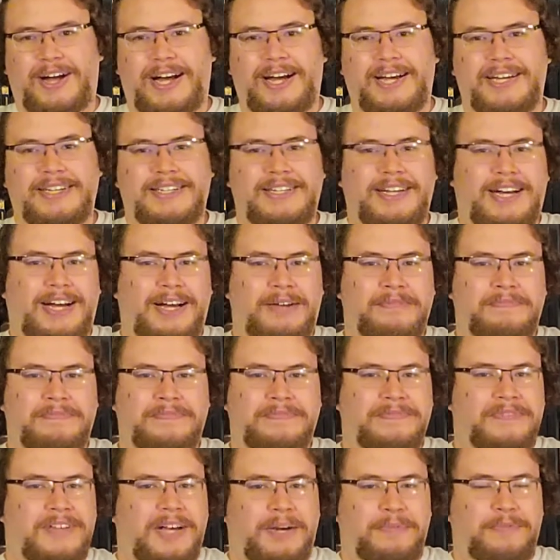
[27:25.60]
I,
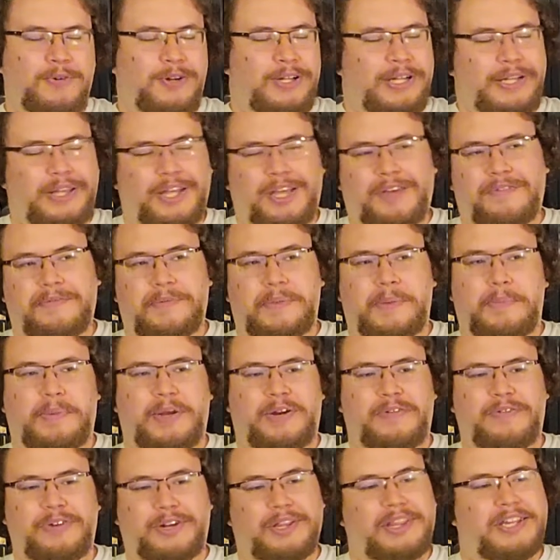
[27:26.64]
I'm I'm willing to give him the
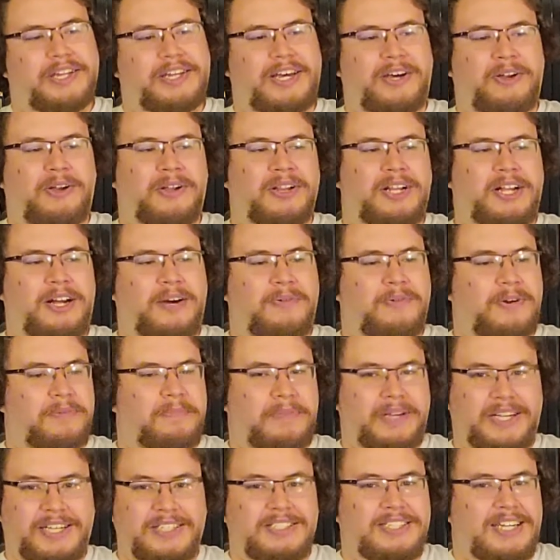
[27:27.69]
benefit of the doubt on that one
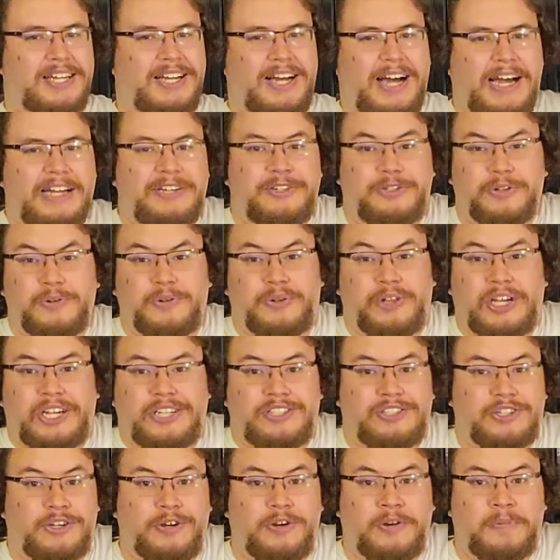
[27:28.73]
because I, I do think
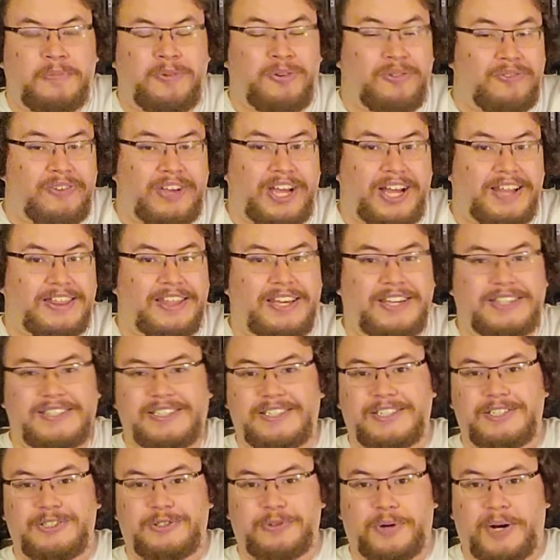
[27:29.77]
it's a good movie. I think it's
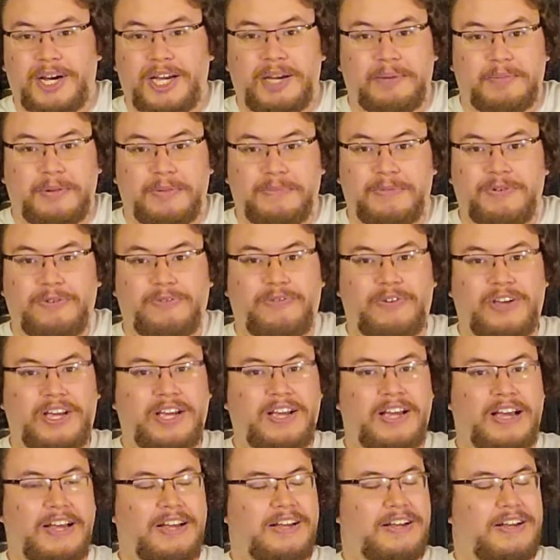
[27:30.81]
an enjoyable
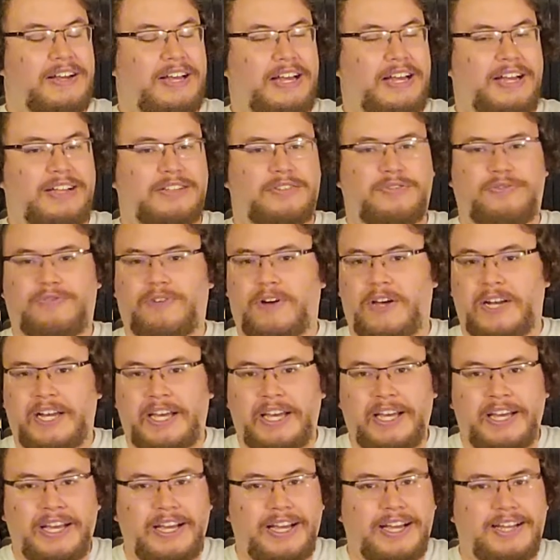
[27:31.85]
movie. It's
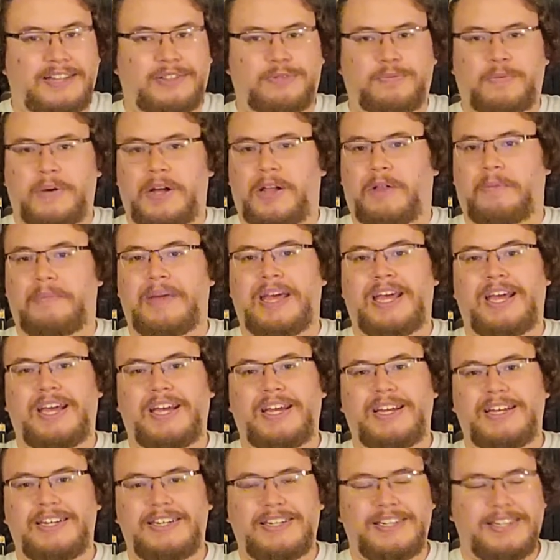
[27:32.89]
funny. It's well
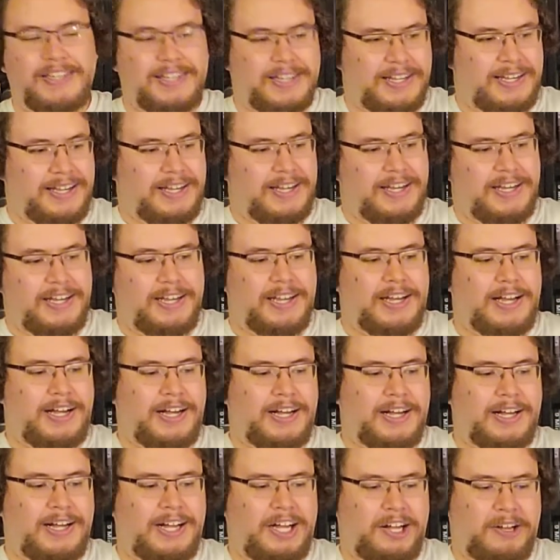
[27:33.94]
made.
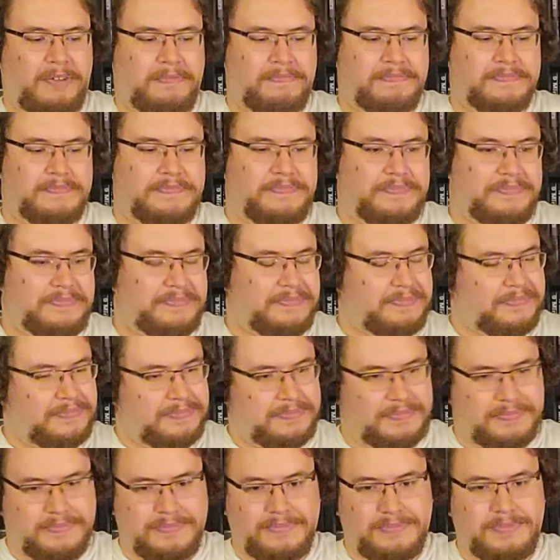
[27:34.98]
Um,
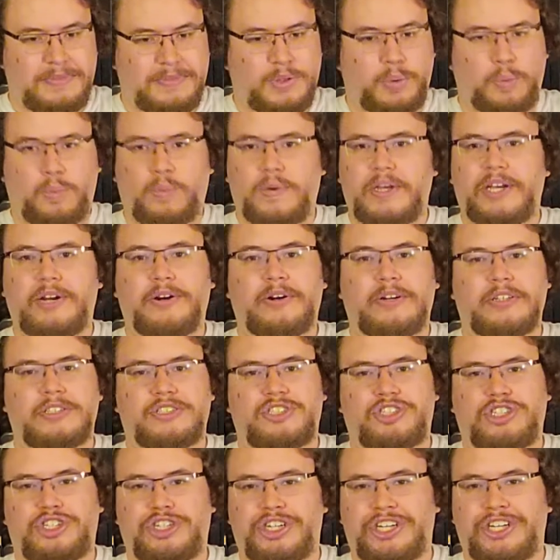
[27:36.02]
weird as
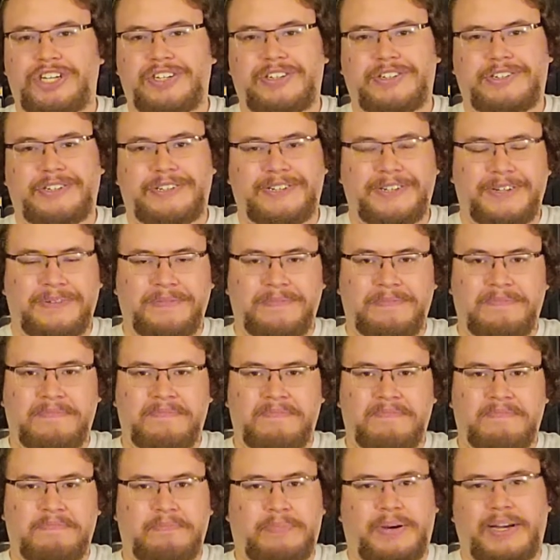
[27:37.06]
shit,
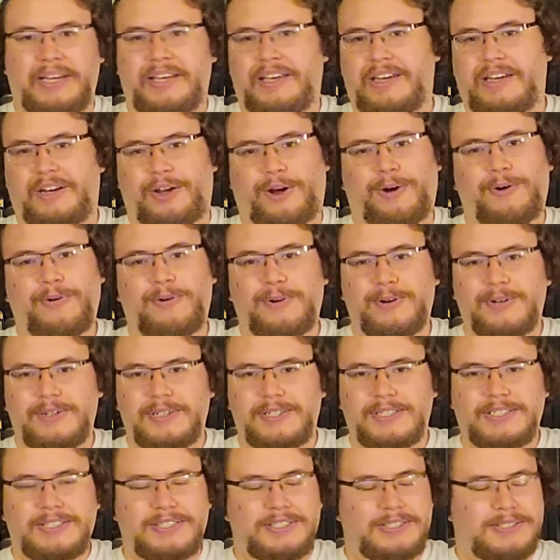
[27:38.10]
but you know,
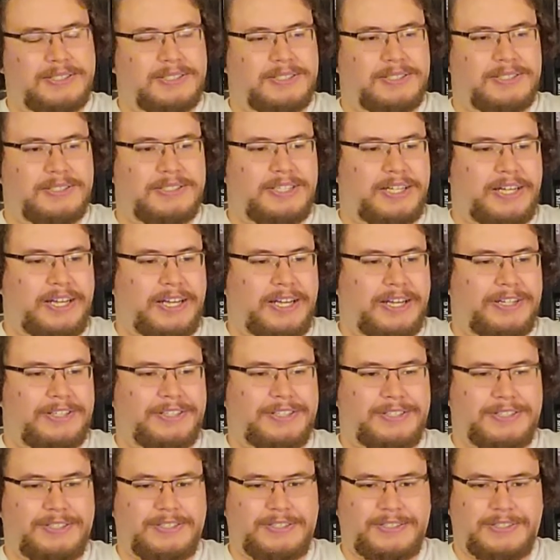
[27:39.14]

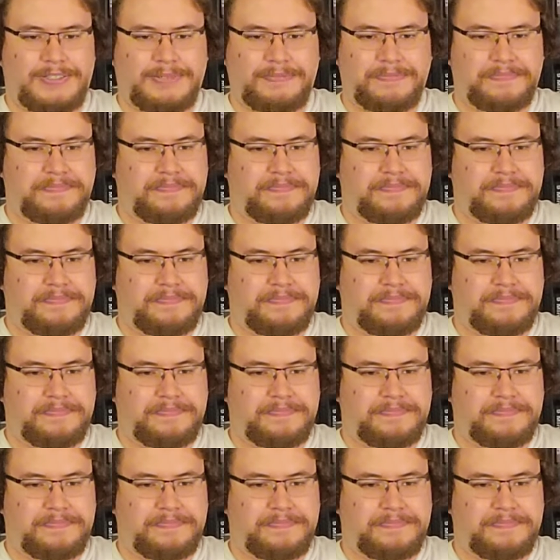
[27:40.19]
it's.